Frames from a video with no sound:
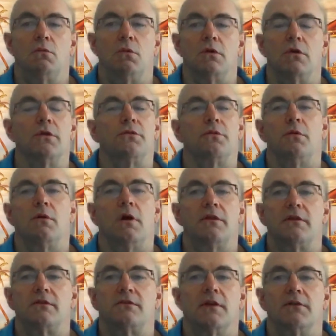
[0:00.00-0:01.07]
go through all
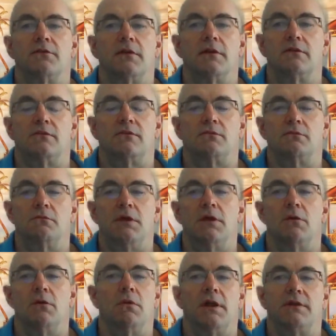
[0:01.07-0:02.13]
this stuff, because we
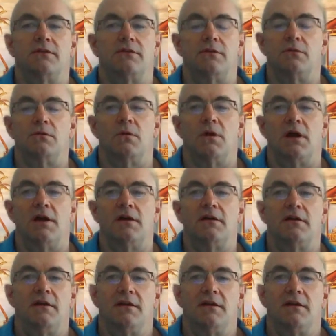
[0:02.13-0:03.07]
don't want to